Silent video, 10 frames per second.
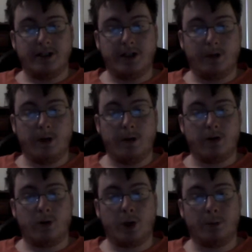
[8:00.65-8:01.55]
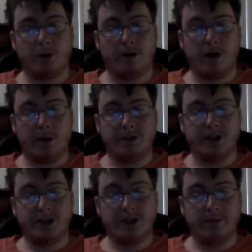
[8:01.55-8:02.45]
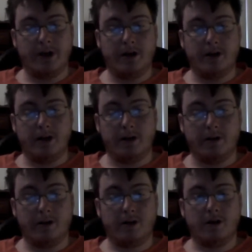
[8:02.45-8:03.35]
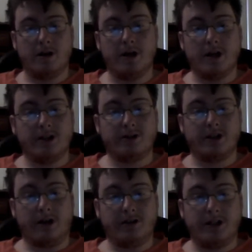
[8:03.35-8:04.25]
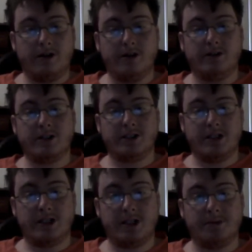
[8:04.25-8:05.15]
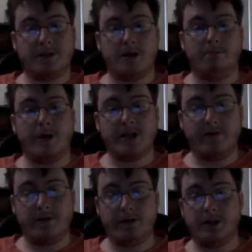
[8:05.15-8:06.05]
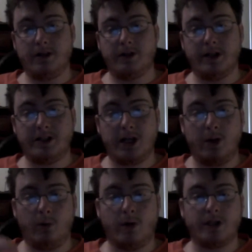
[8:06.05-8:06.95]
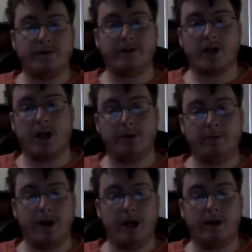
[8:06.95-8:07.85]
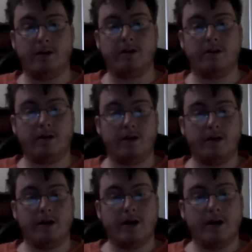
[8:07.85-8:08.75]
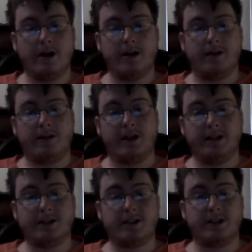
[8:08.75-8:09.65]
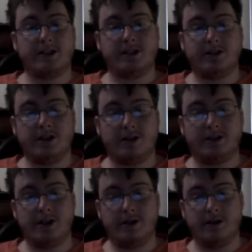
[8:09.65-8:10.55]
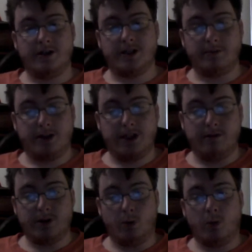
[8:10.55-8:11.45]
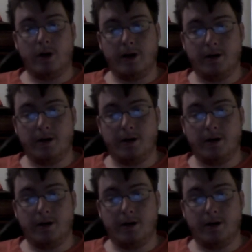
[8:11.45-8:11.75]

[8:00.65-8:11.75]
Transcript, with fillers: get away with horrible crimes against humanity. Totalitarian dictatorships are best for the elite and worse for the common man. Thanks to this, totalitarianism receives a 1.